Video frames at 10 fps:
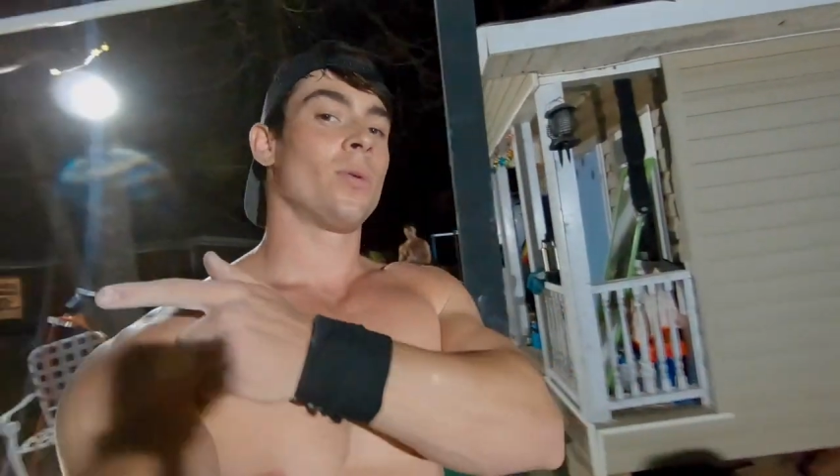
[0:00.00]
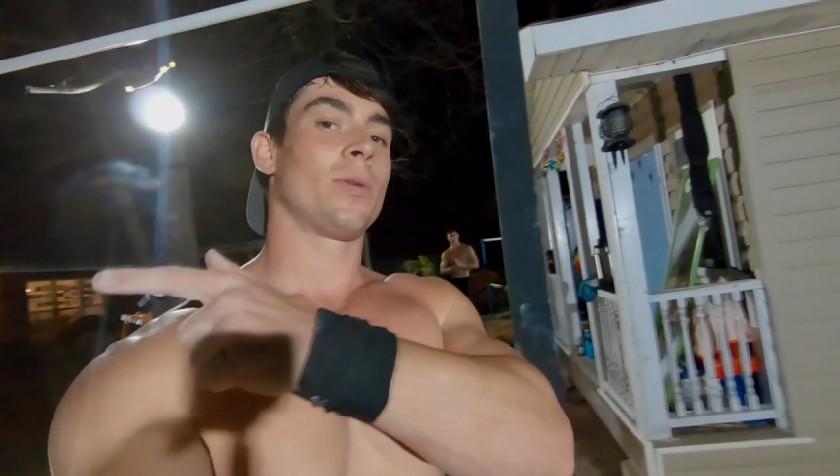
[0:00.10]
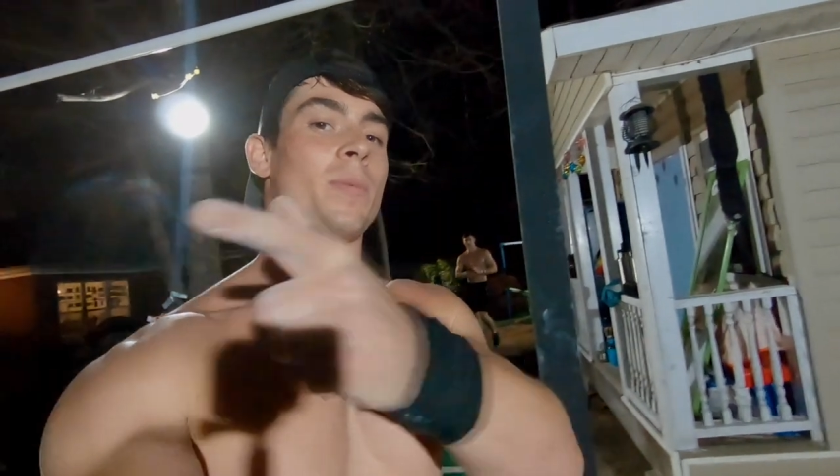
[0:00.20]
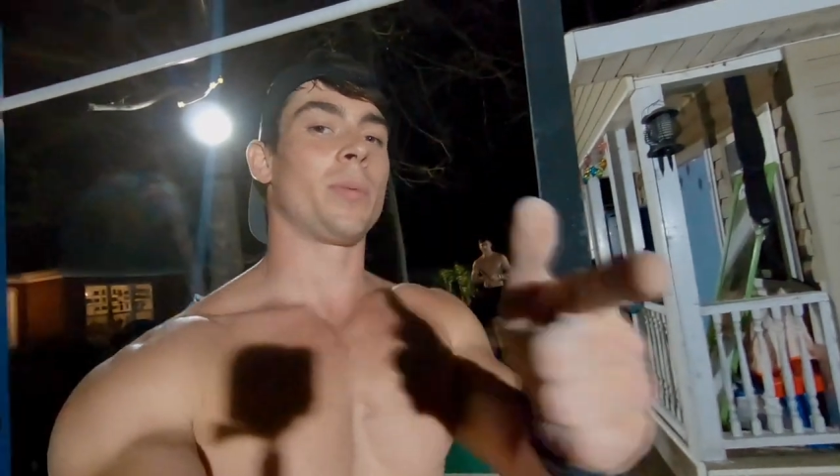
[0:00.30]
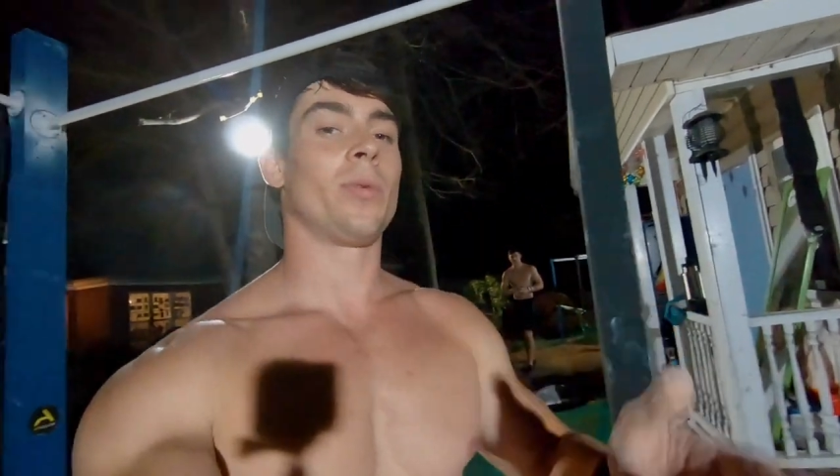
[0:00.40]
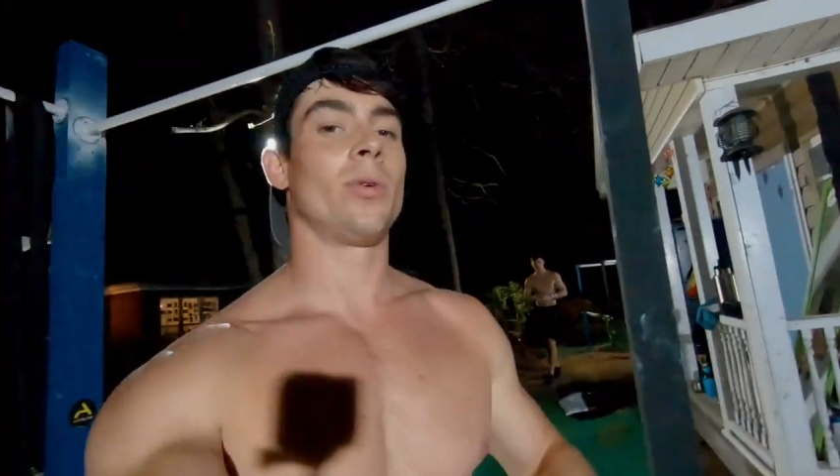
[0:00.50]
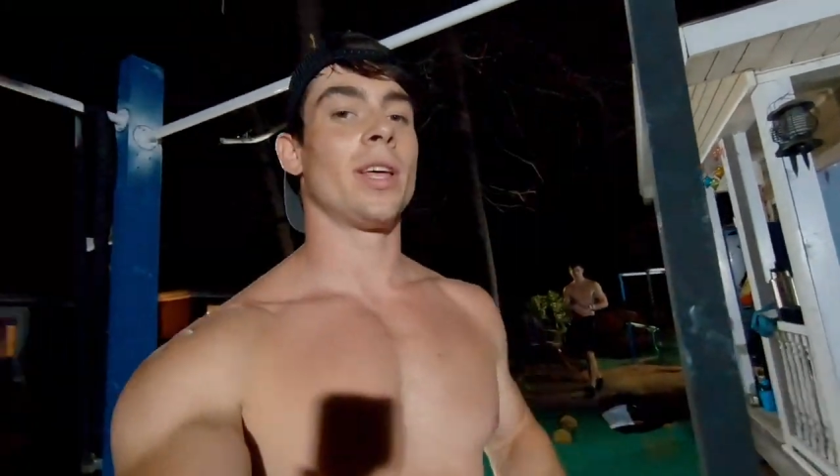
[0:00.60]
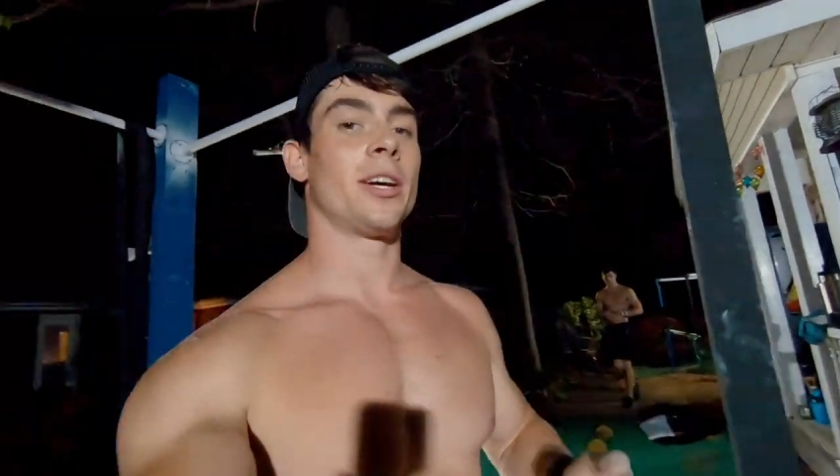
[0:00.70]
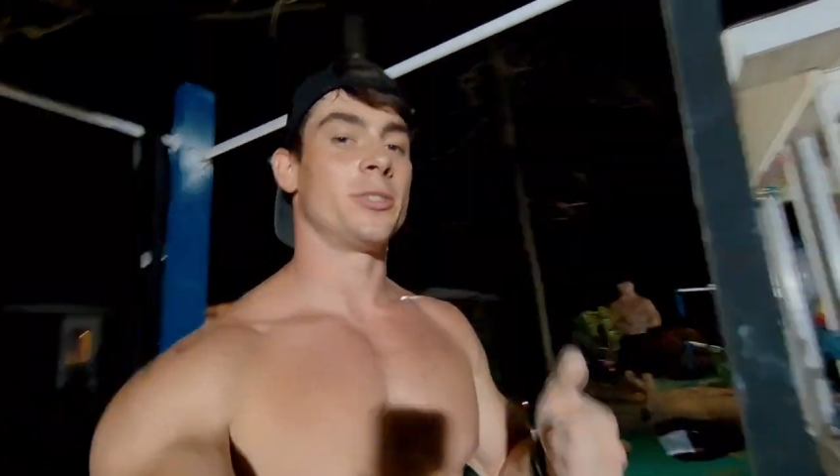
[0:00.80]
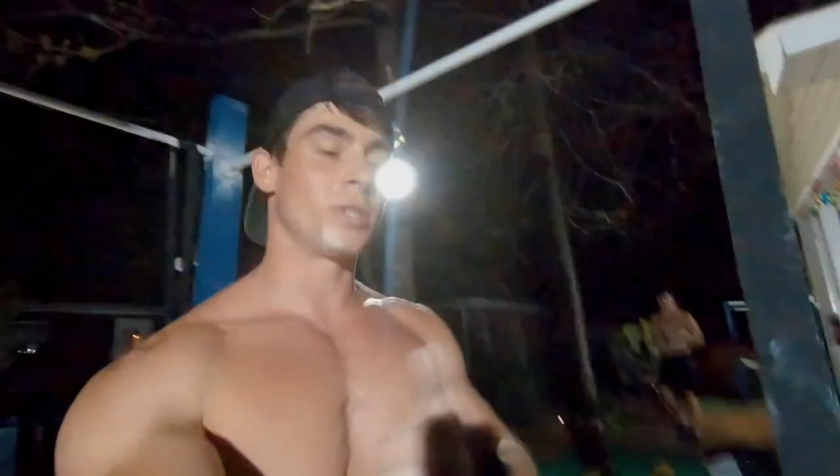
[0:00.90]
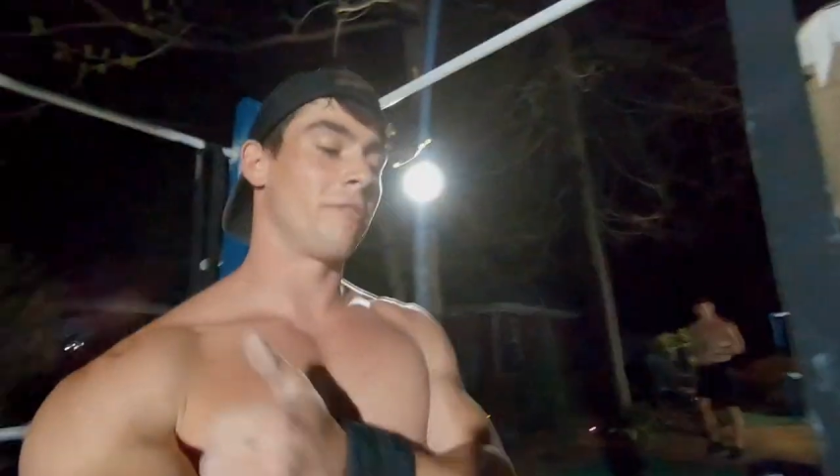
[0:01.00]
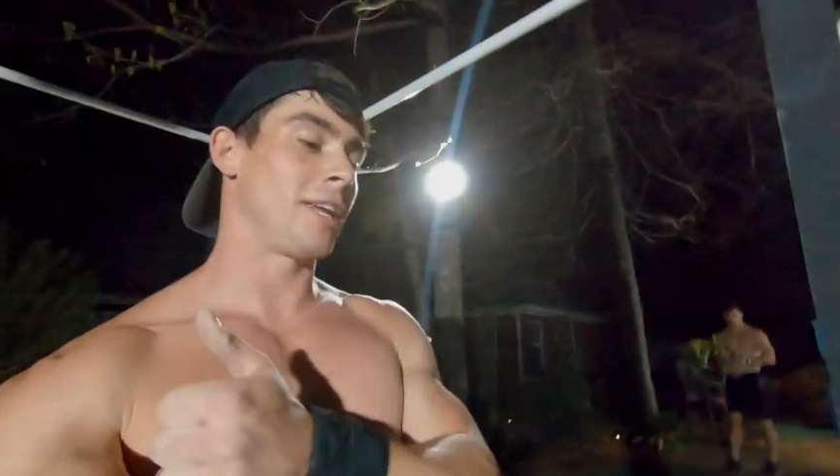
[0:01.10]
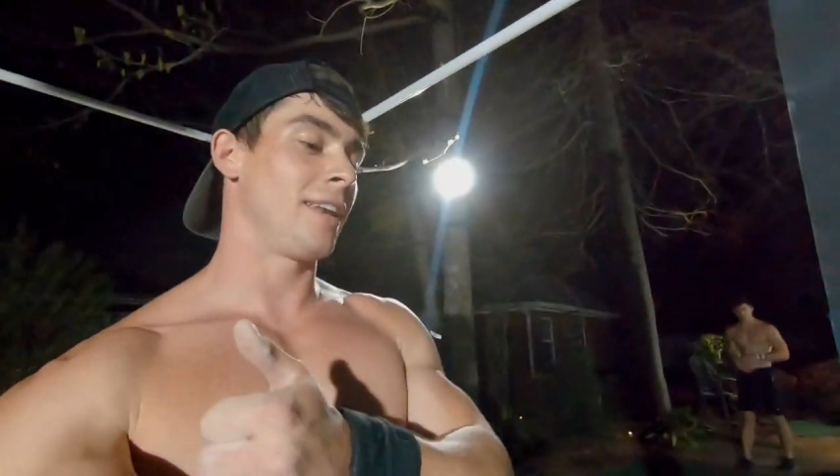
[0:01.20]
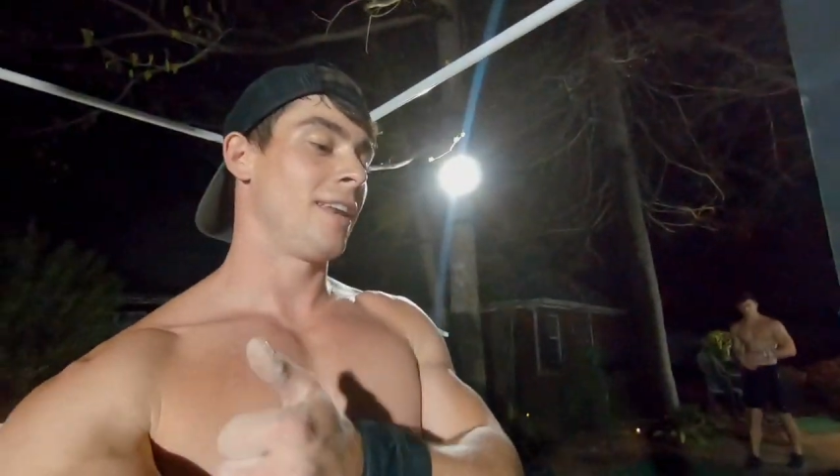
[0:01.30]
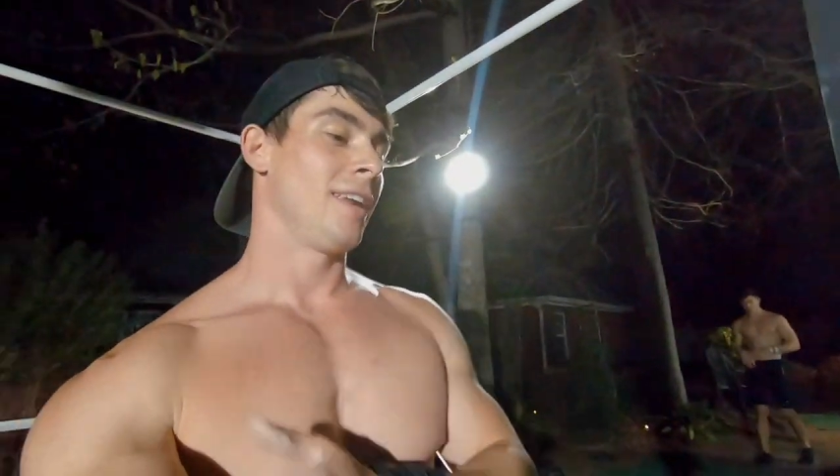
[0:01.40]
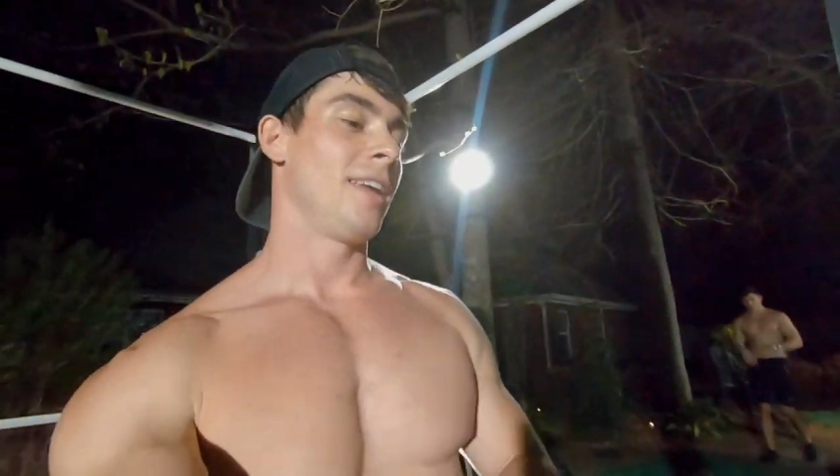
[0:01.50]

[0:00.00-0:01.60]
with people that are driven